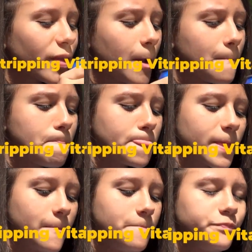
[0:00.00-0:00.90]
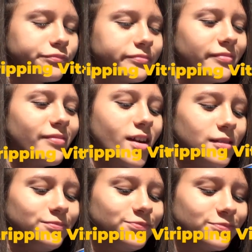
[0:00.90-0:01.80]
minerals right from our
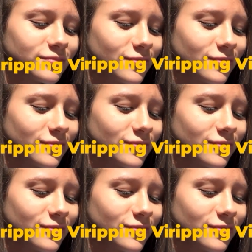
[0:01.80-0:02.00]
bones.